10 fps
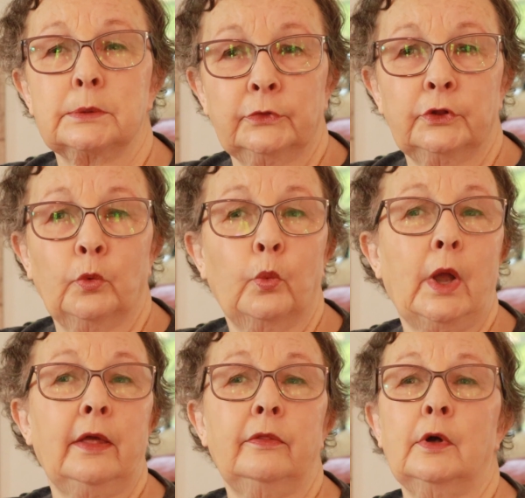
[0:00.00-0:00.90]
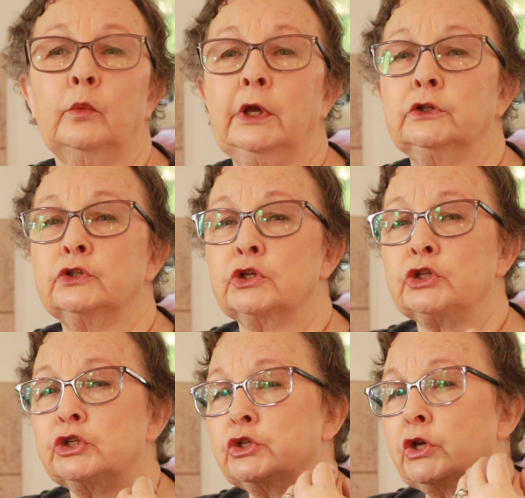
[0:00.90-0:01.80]
the way that we can just
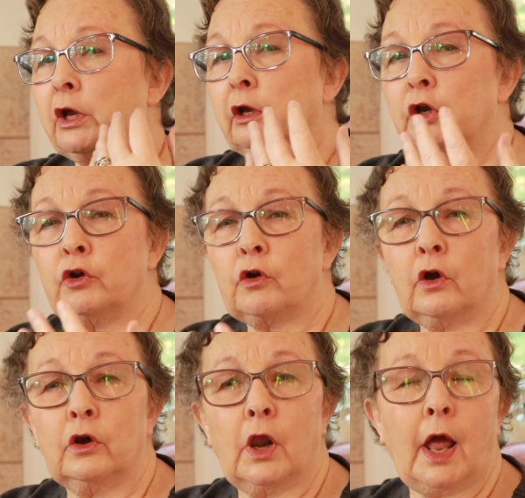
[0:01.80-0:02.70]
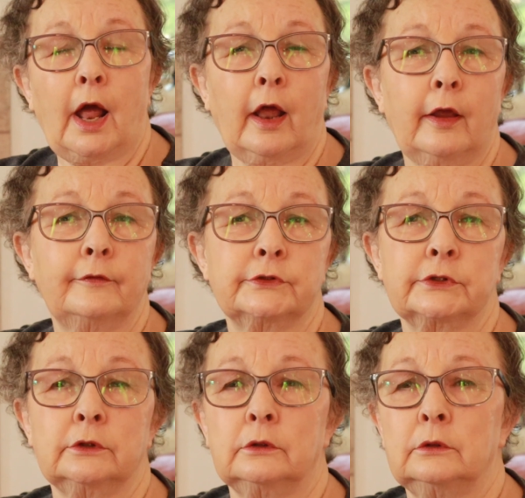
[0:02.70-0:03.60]
share our lives
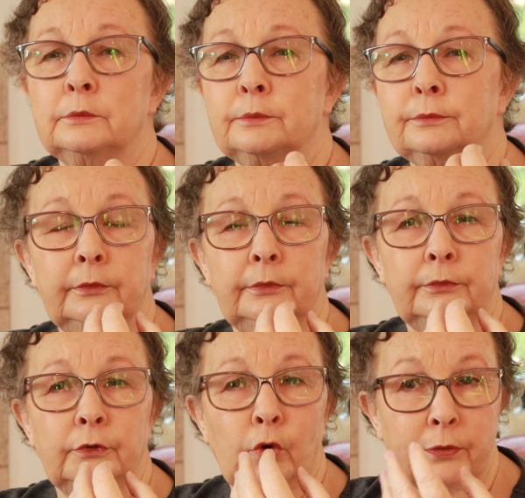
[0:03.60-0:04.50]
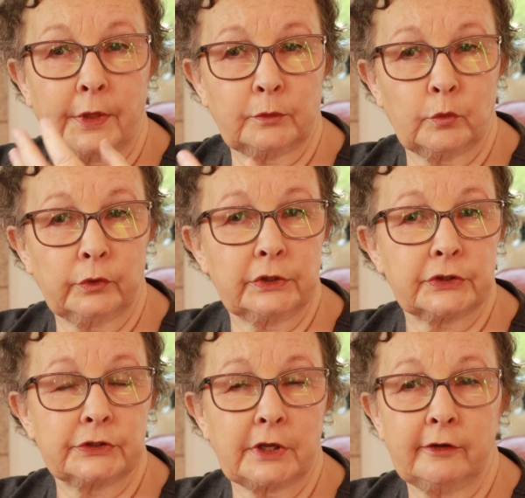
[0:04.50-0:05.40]
and know that we're in a
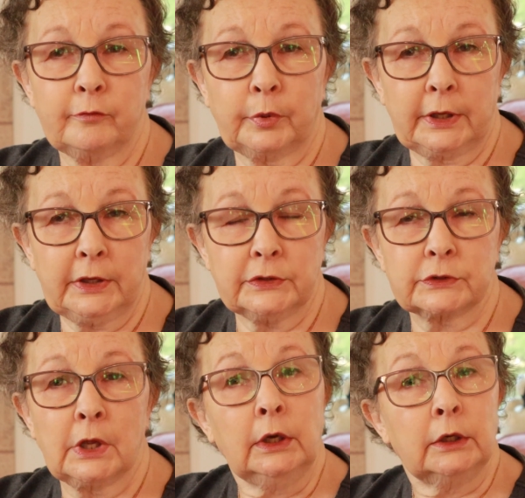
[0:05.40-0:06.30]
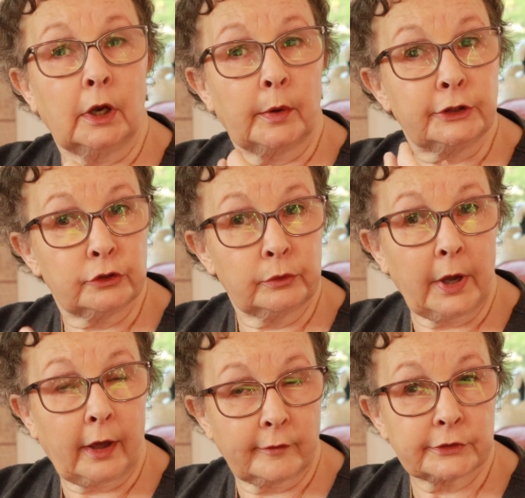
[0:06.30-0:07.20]
safe place. Now, I do
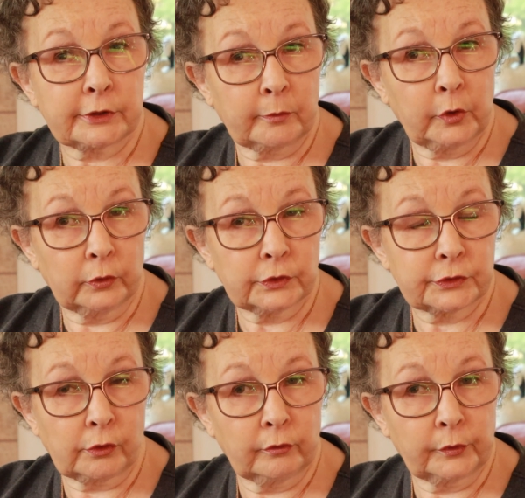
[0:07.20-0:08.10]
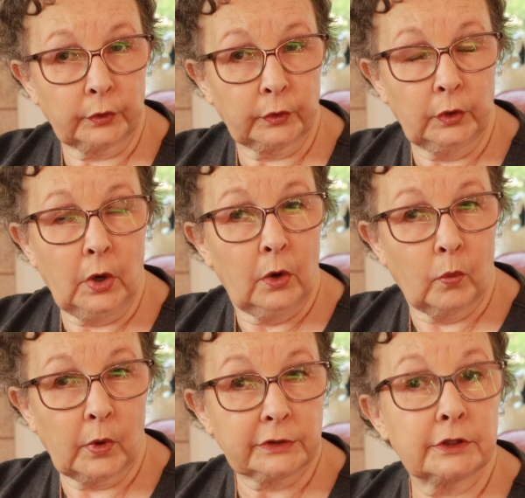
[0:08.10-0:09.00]
have some girls over
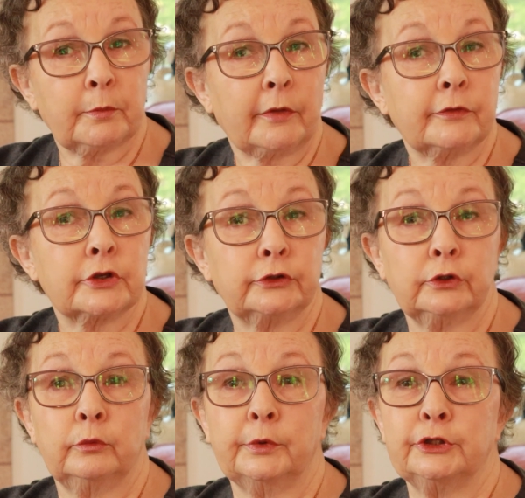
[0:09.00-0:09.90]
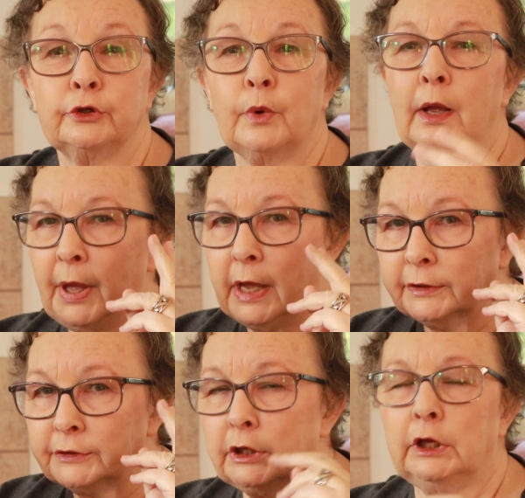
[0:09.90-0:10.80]
once a month we do
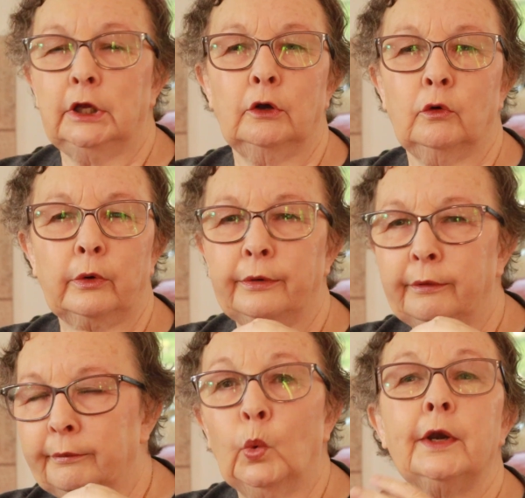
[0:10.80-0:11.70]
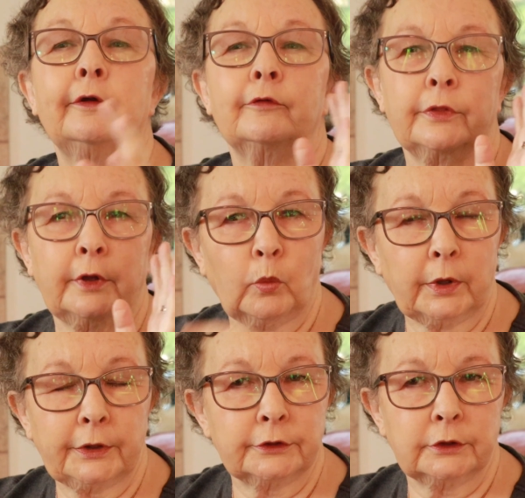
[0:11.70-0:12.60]
painting or whatever they
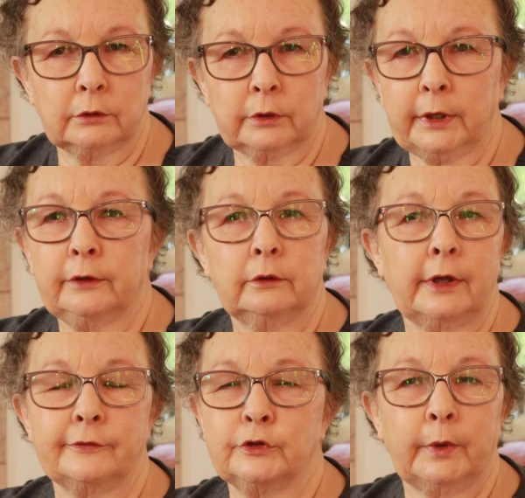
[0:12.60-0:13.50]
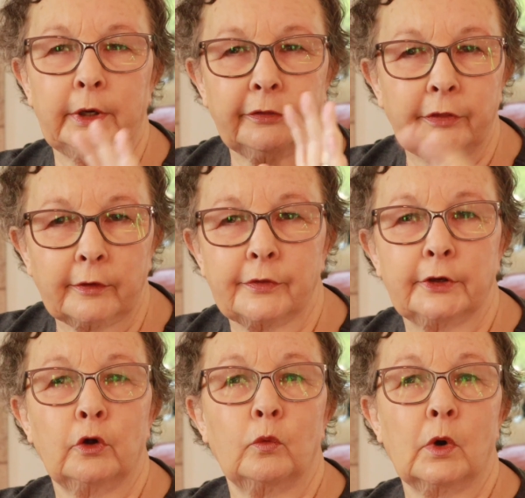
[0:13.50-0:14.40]
want to do. They don't have to do anything if they
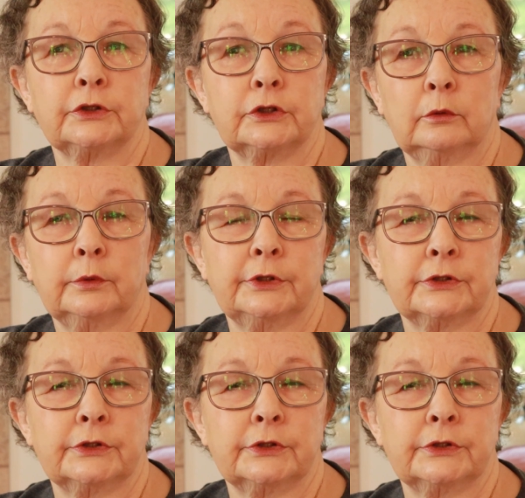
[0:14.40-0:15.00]
don't want to.